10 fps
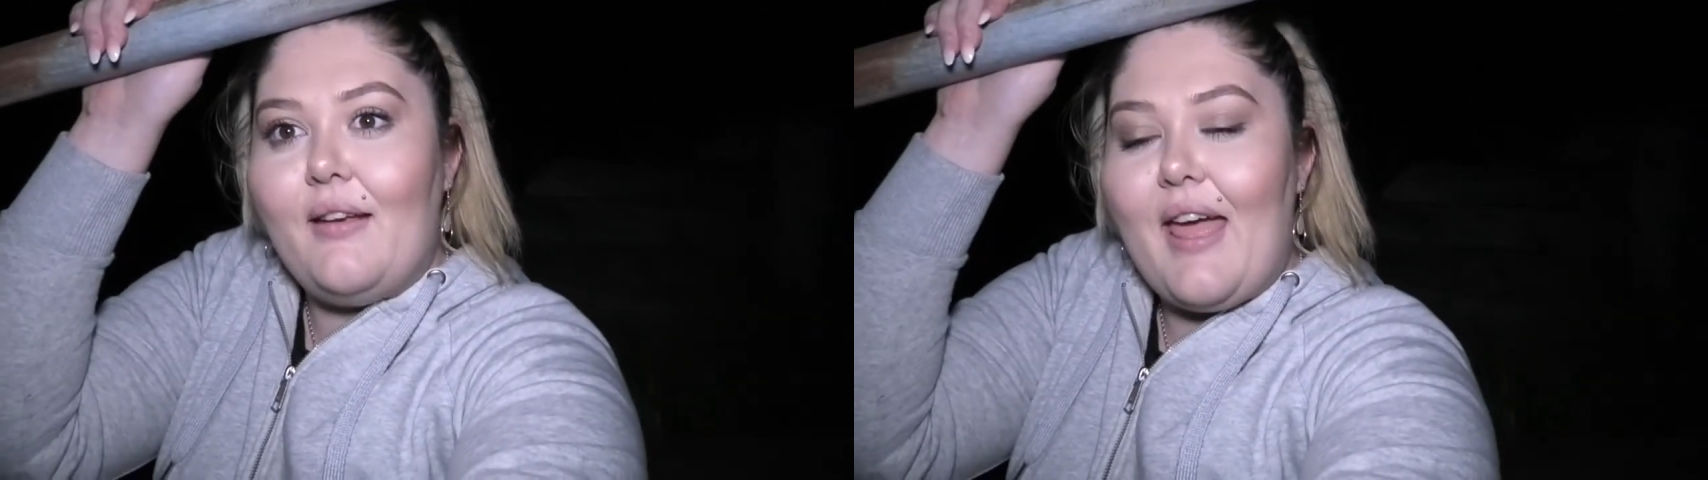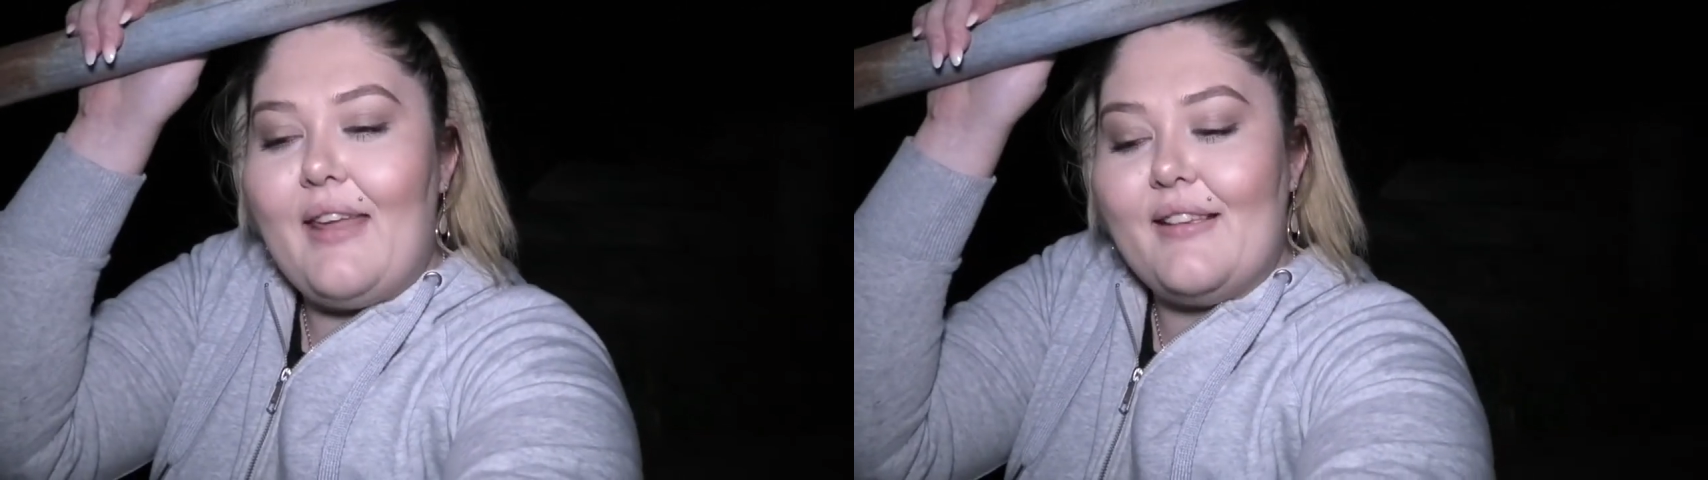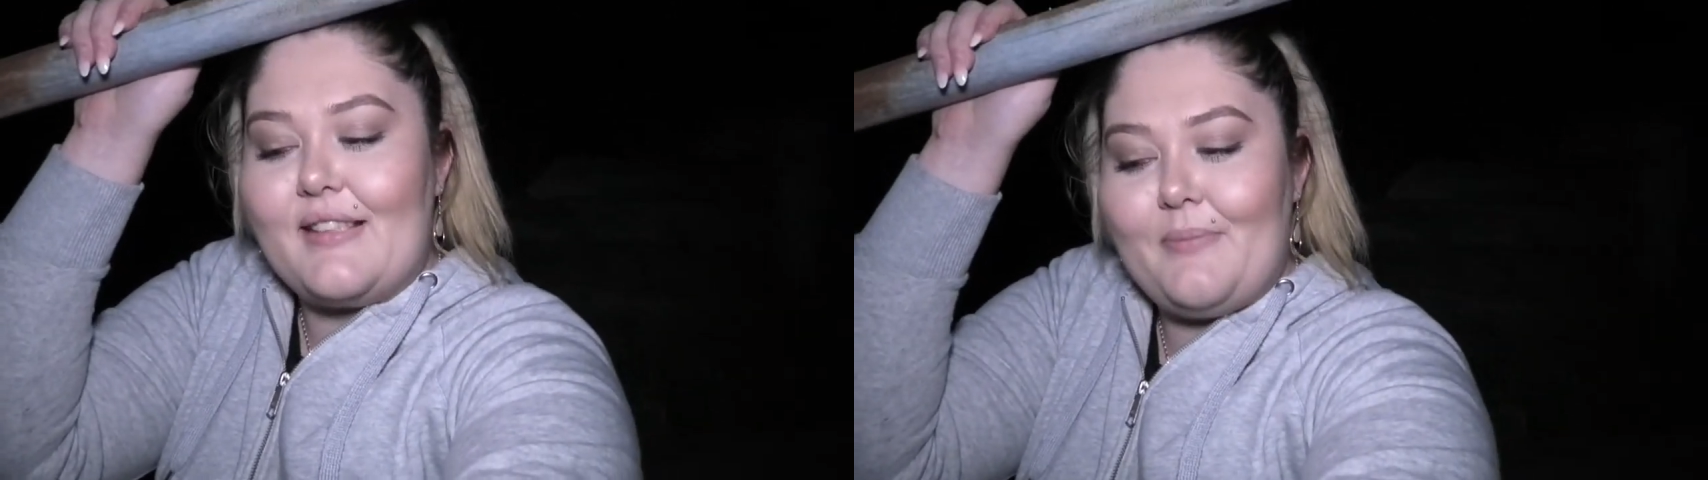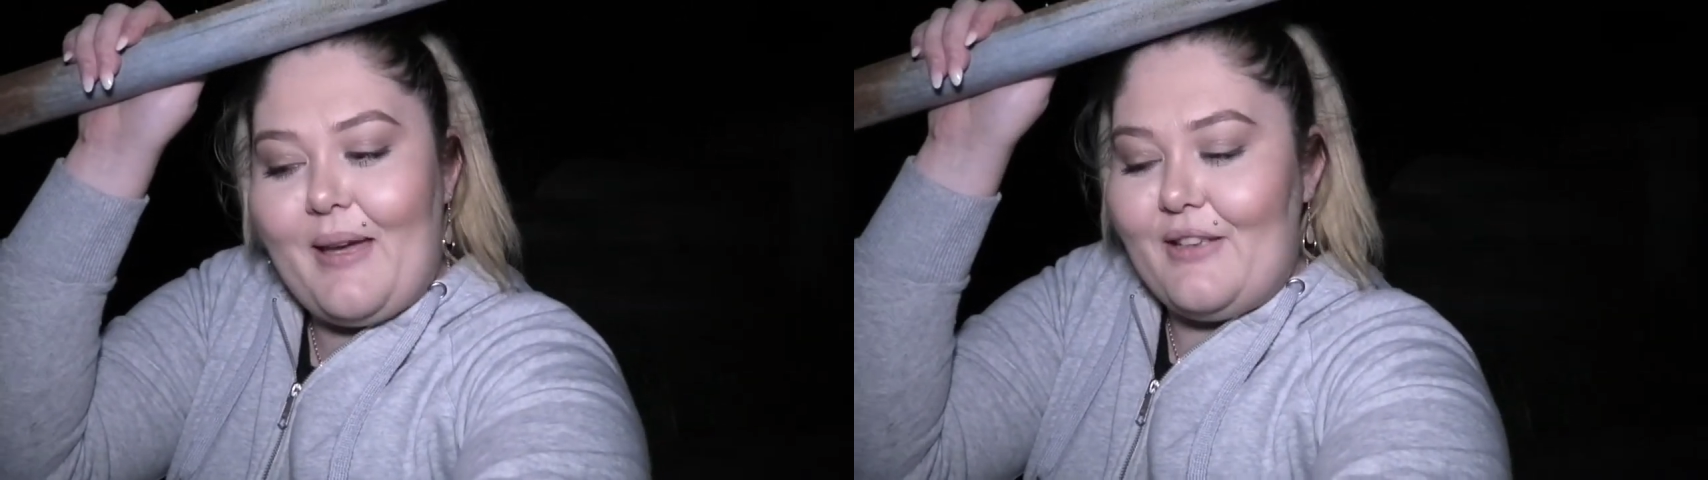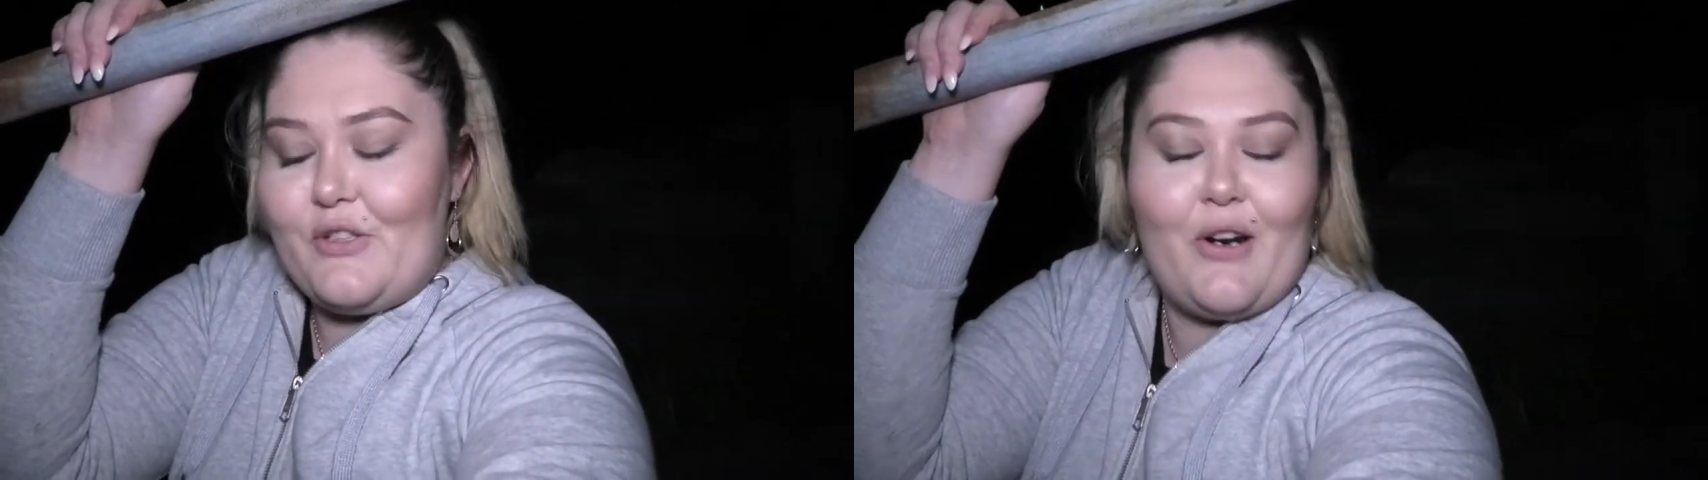And this is my
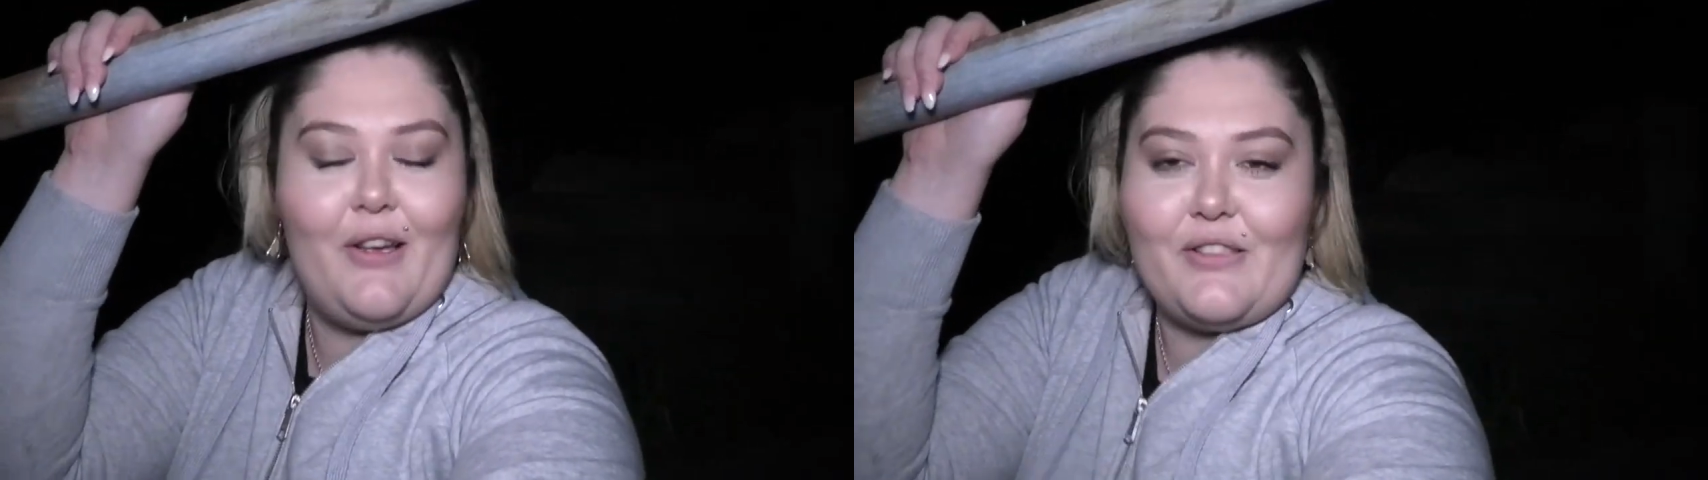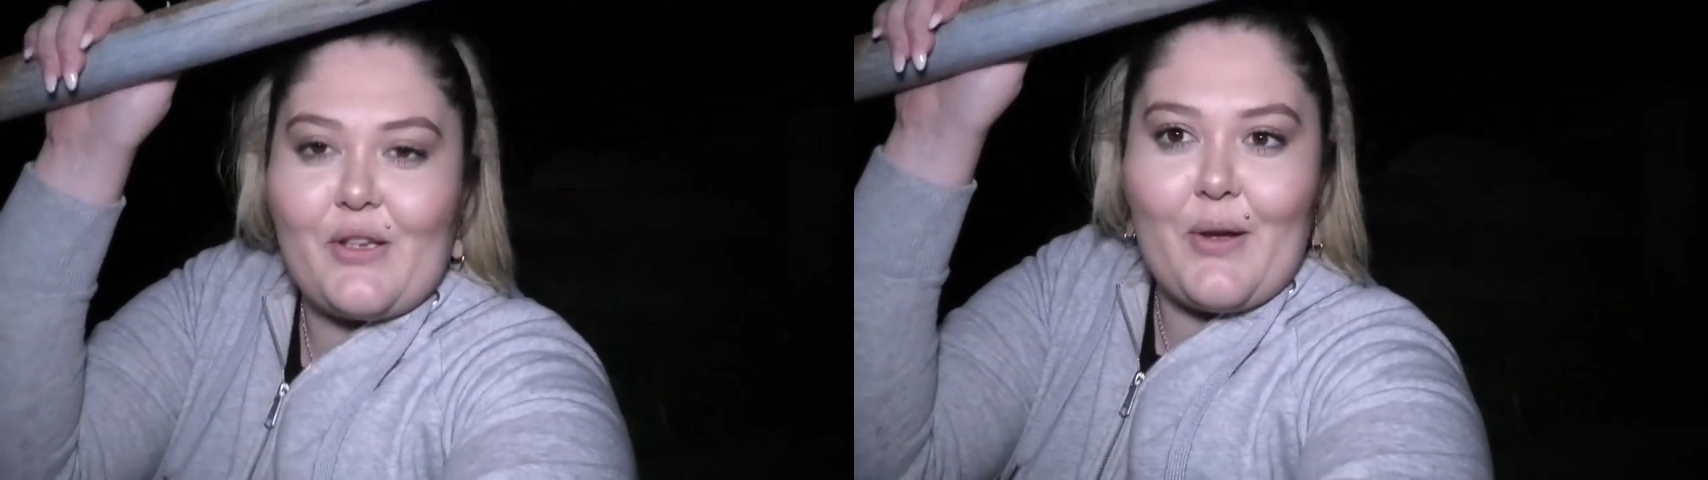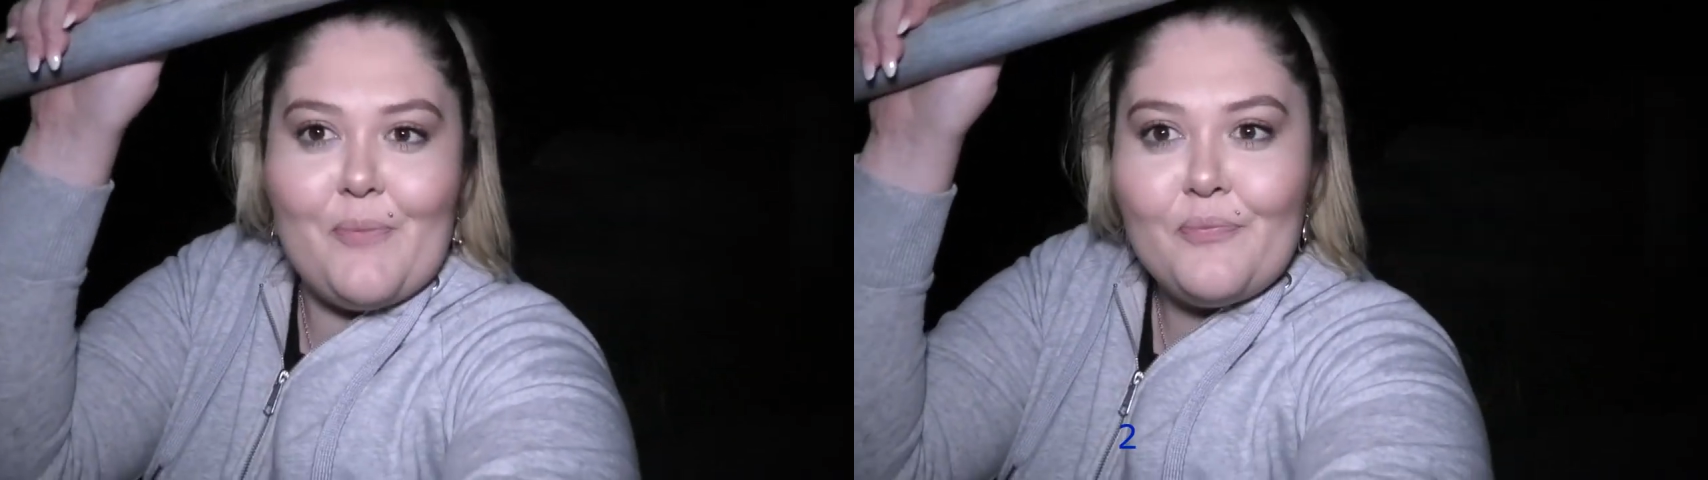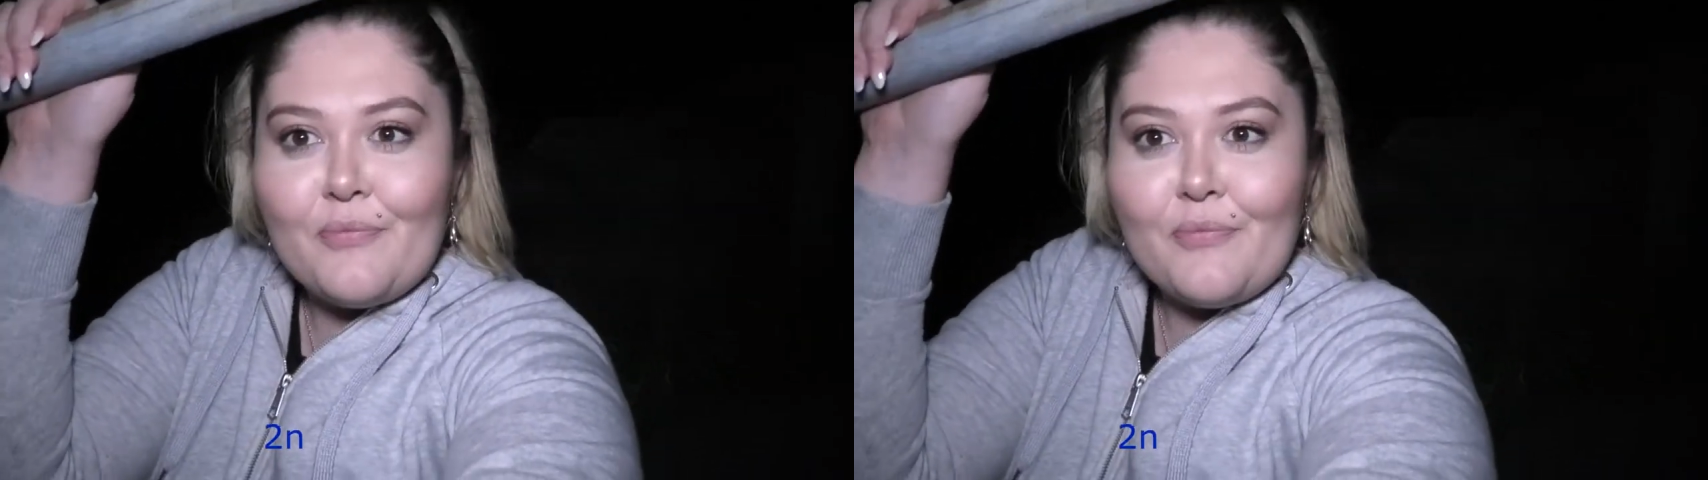intro, so